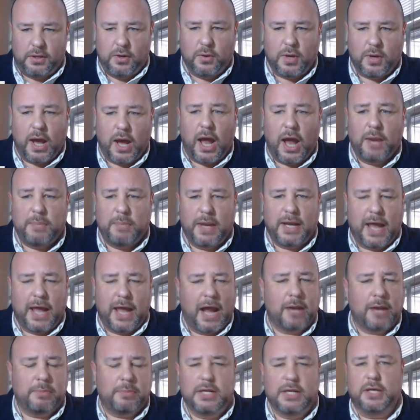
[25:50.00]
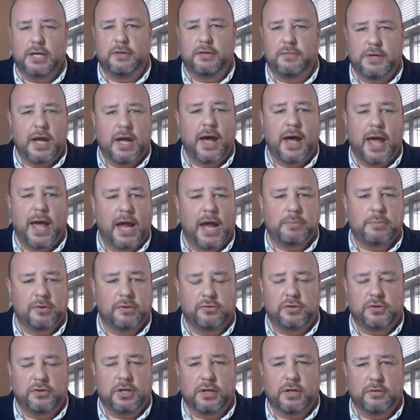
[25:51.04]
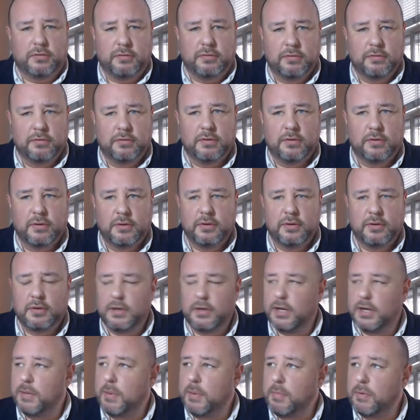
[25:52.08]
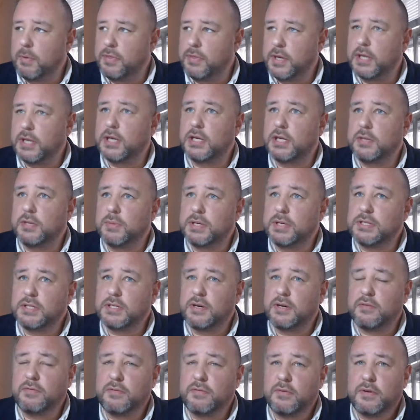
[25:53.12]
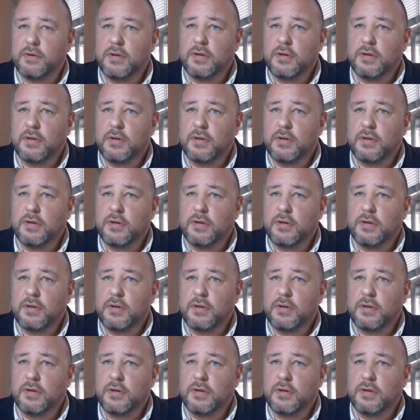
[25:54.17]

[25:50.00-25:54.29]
God made Adam and Eve and not Adam and Steve. And I remember thinking to myself,